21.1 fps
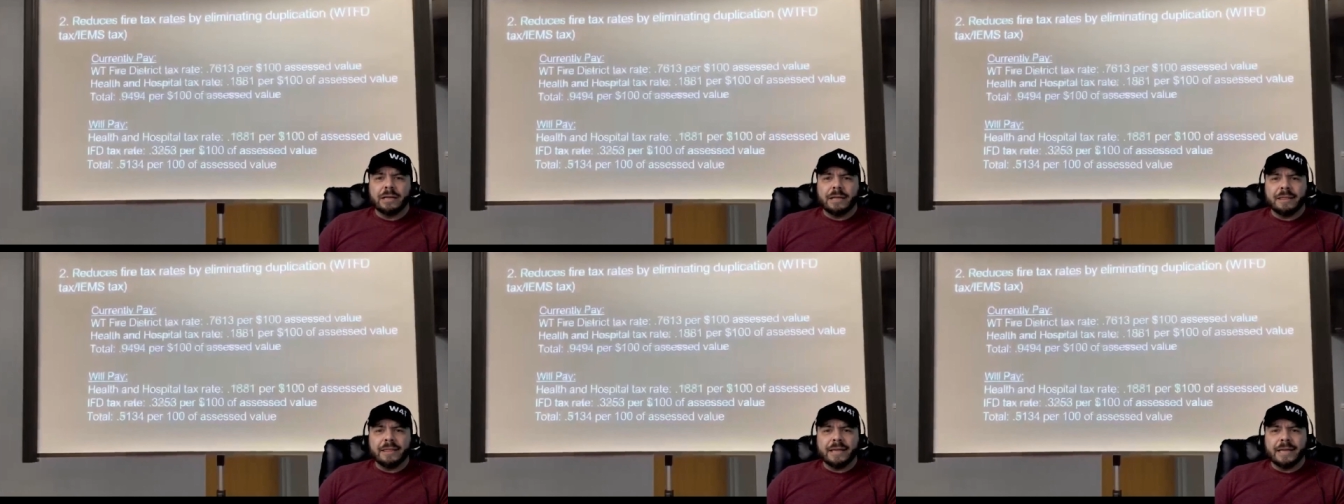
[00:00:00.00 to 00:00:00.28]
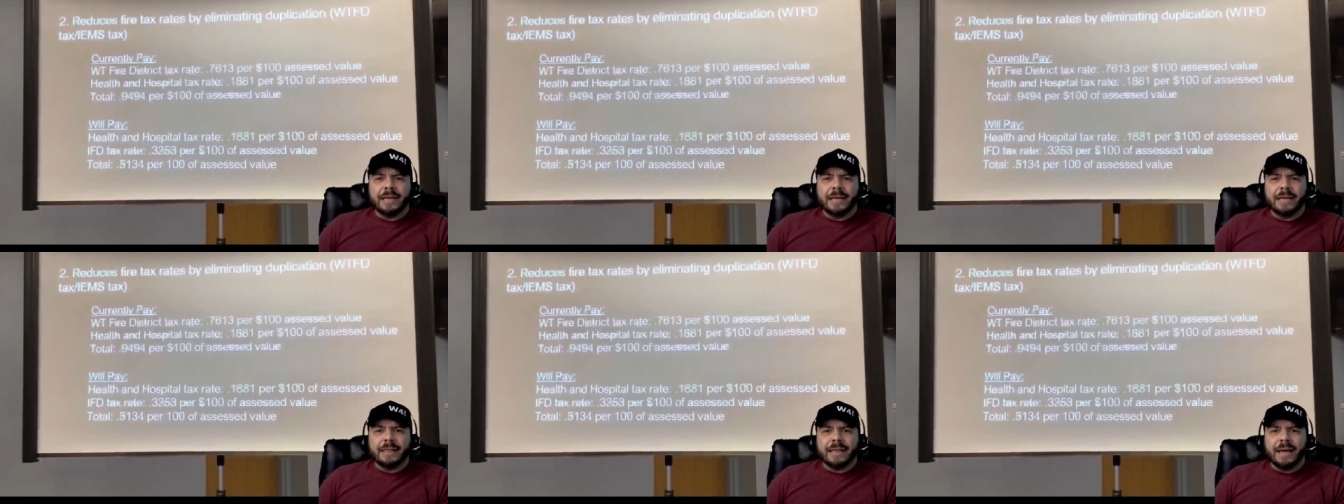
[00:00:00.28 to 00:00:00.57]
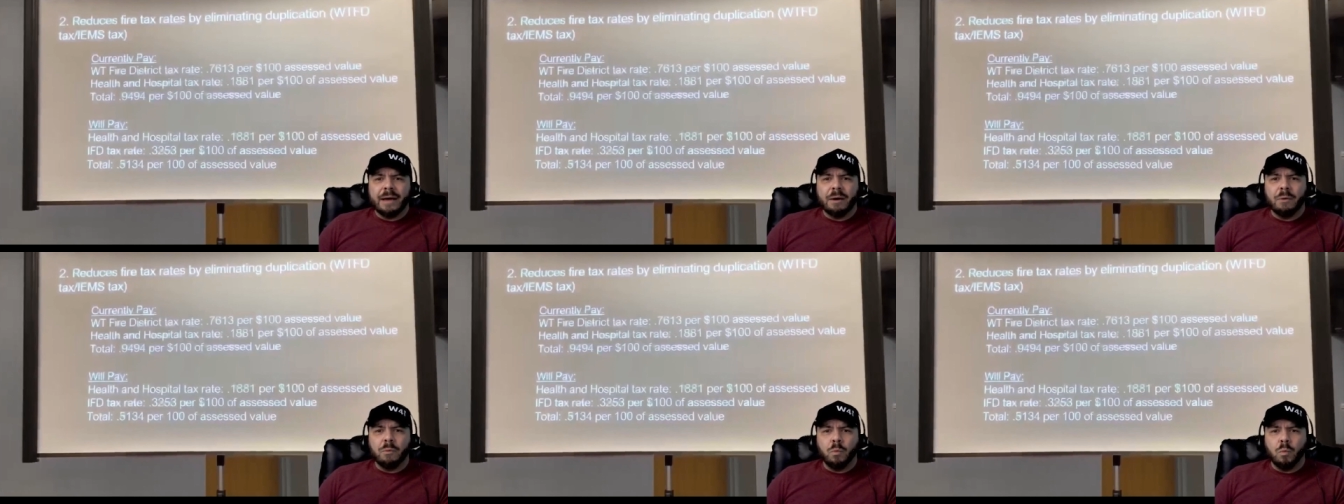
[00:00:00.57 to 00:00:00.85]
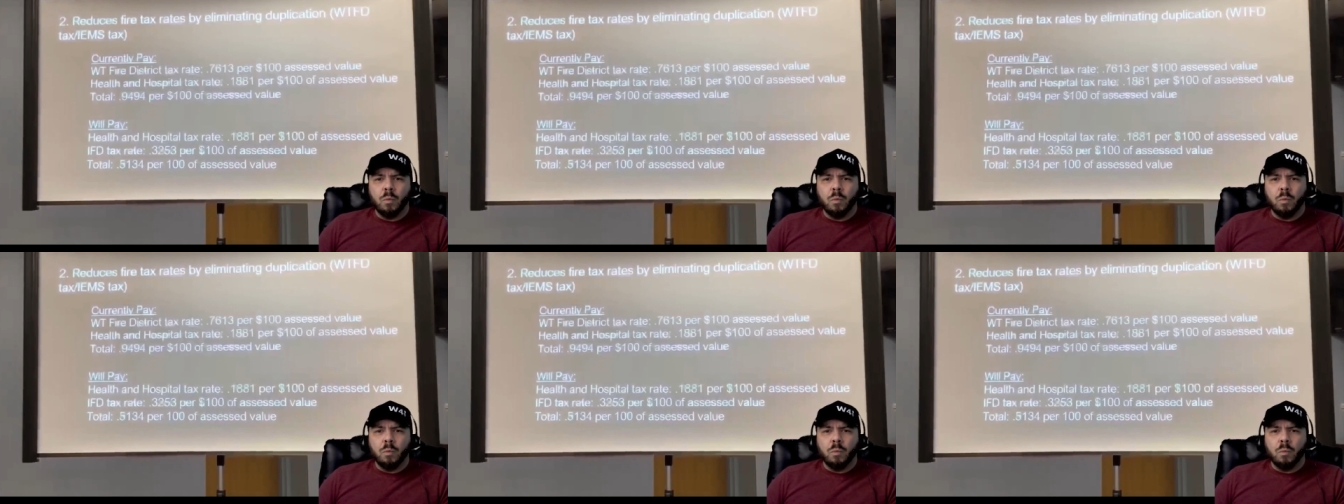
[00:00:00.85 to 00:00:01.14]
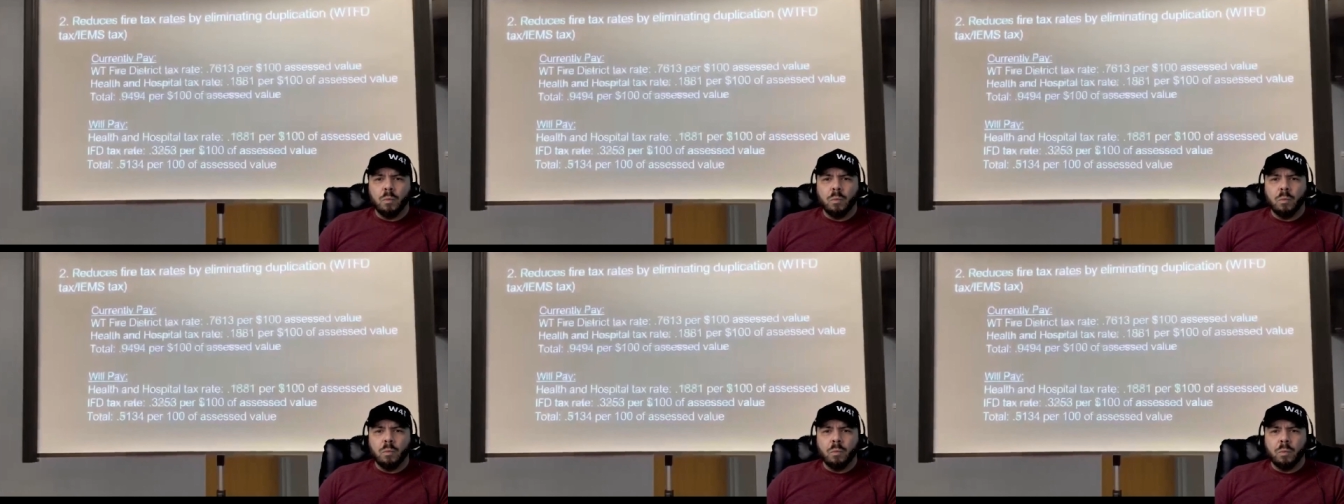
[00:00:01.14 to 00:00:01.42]
think that
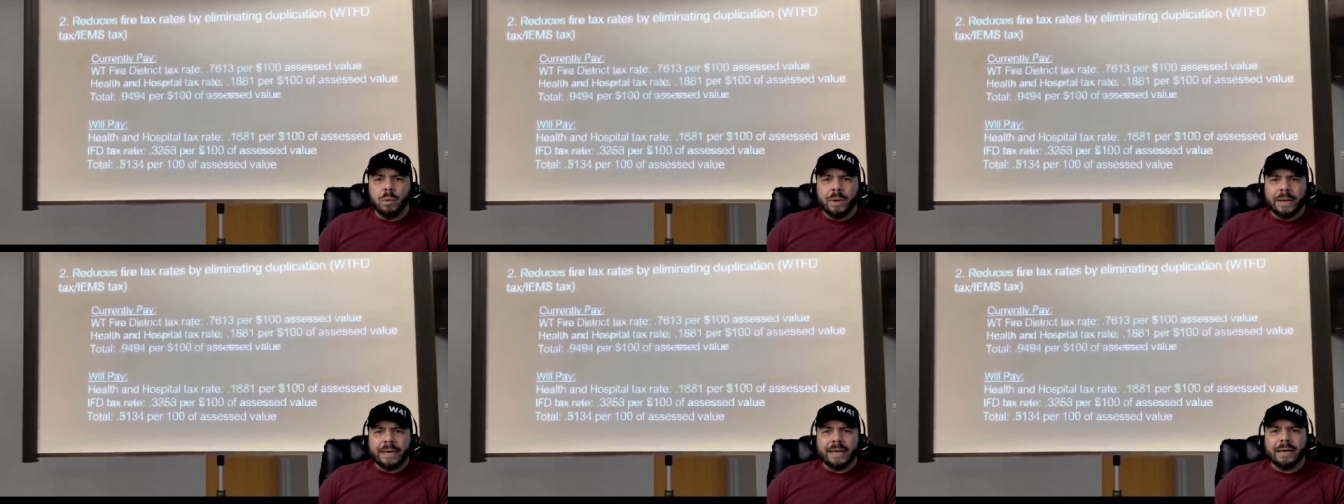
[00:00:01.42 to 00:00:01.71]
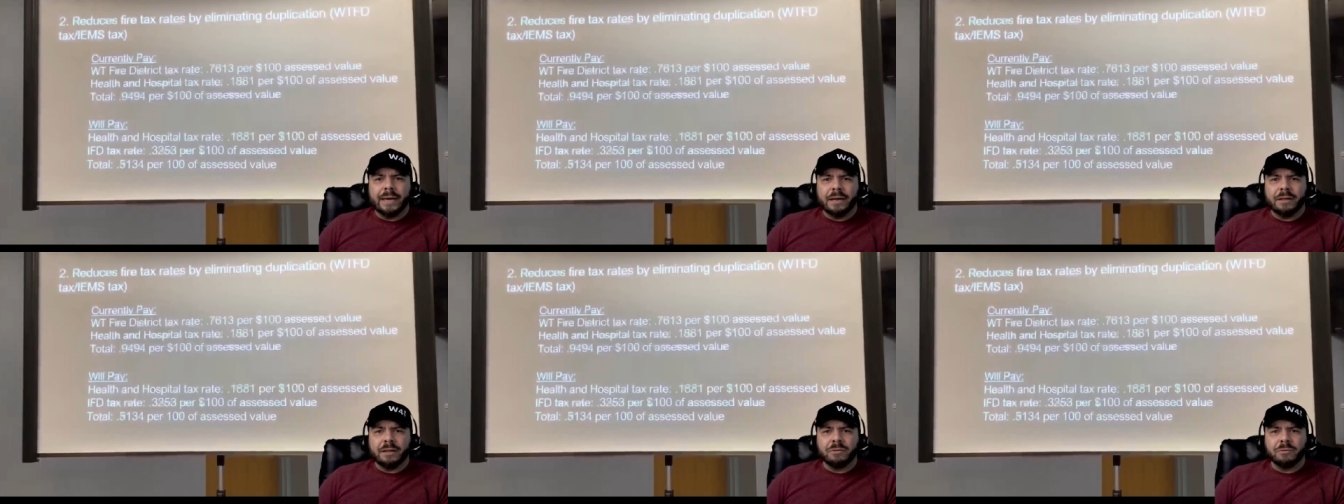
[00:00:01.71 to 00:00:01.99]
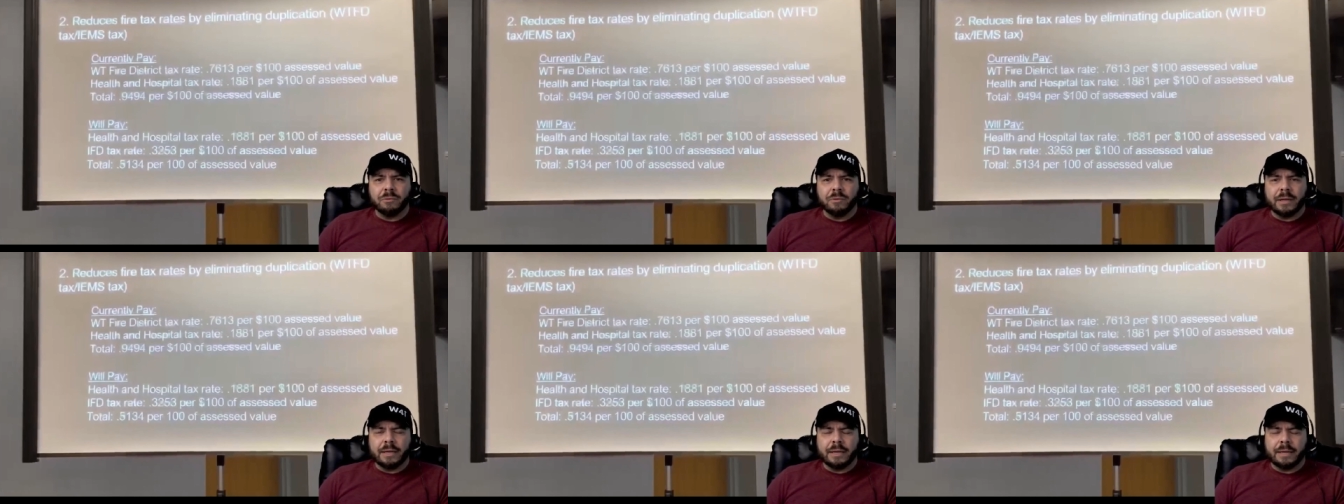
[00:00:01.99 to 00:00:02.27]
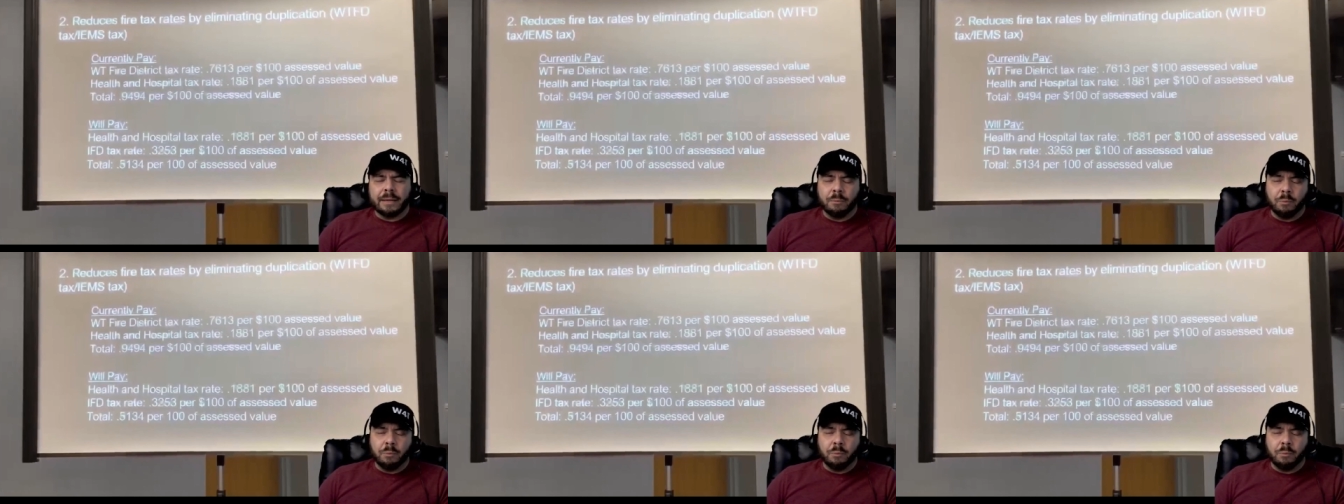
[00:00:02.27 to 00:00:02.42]
we can get through this.